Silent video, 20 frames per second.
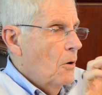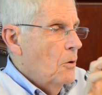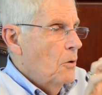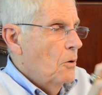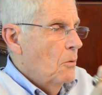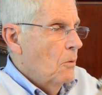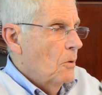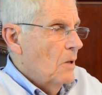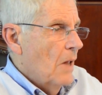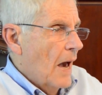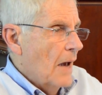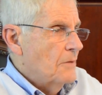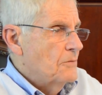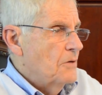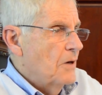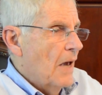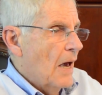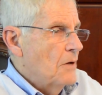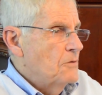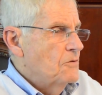You're
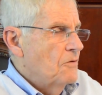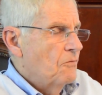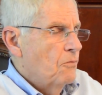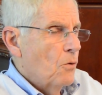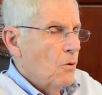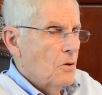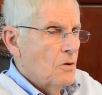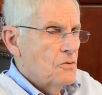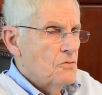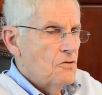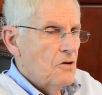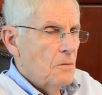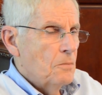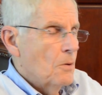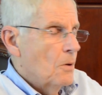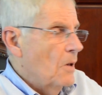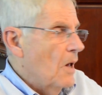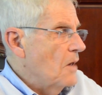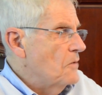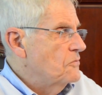relaxing. As you're falling asleep,
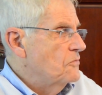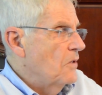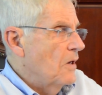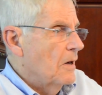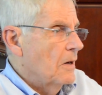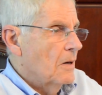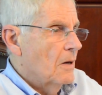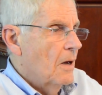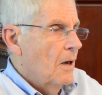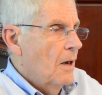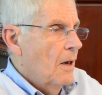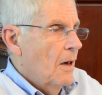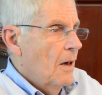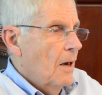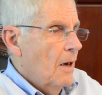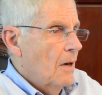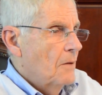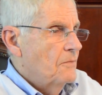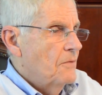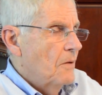the last thing,
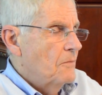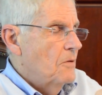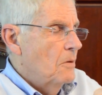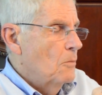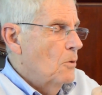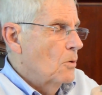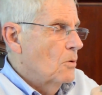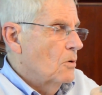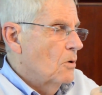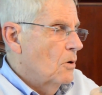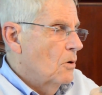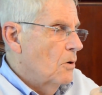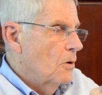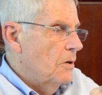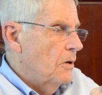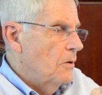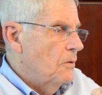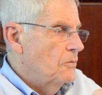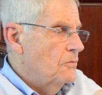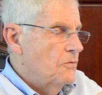after you have your milk and
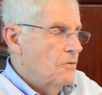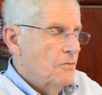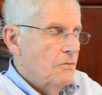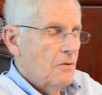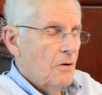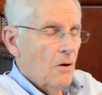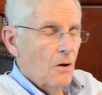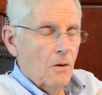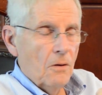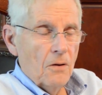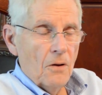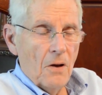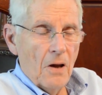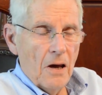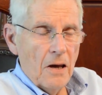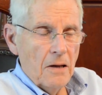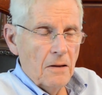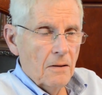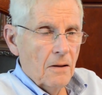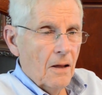cookies, good
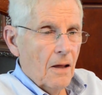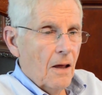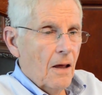night,